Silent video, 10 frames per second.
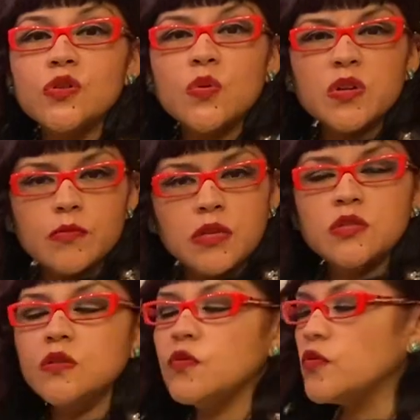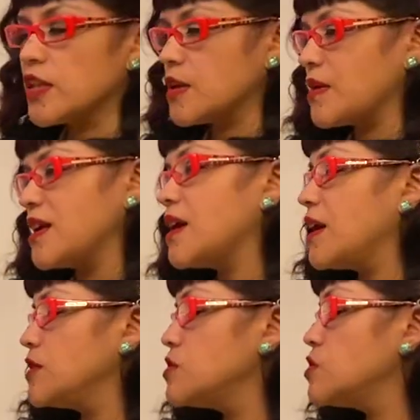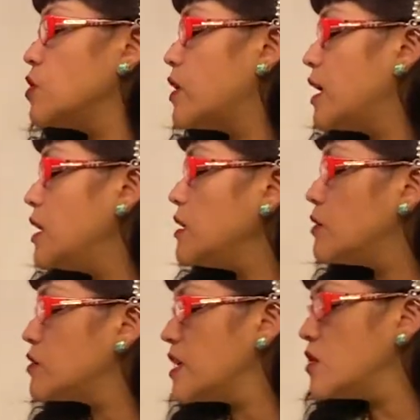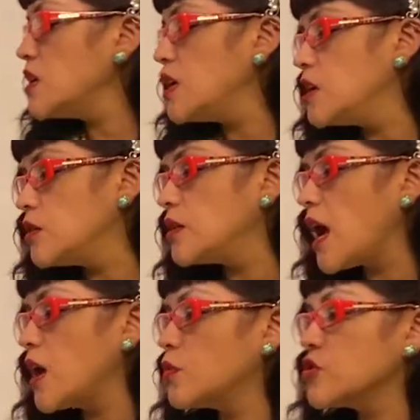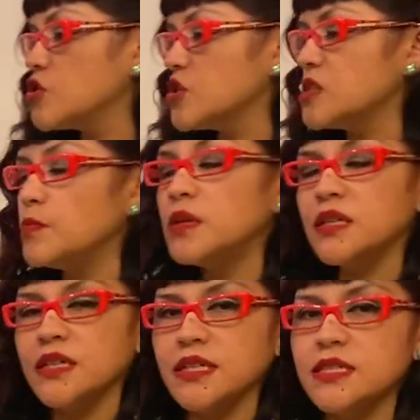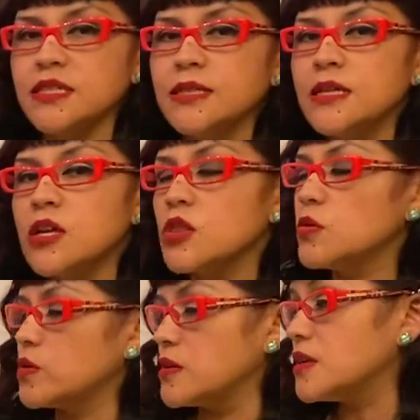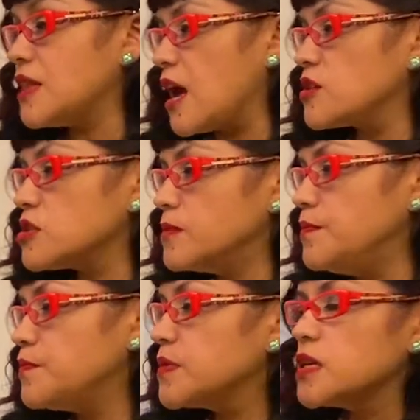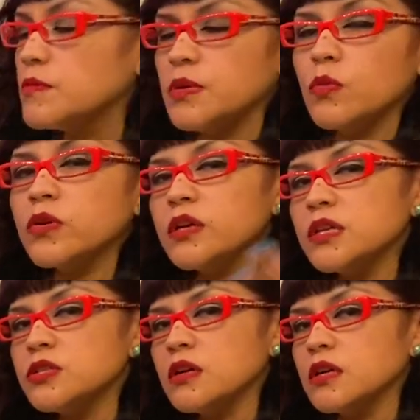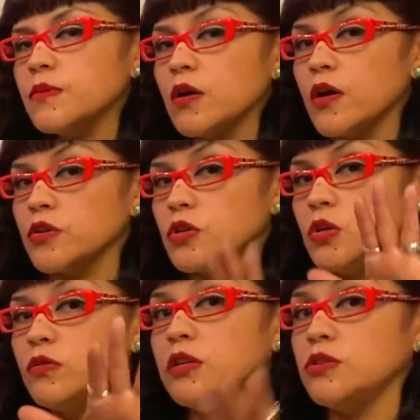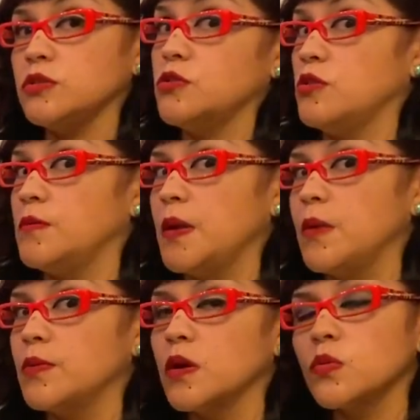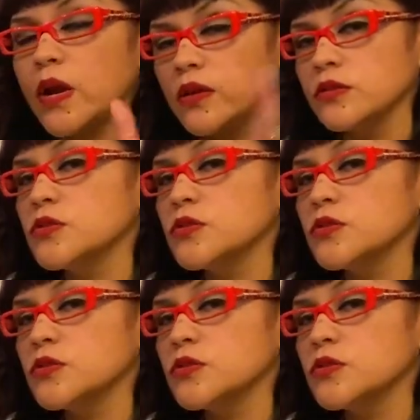go with me to fly my kite. So down here, I will just put the word class. But we're going to talk about how you need to do your paper or write your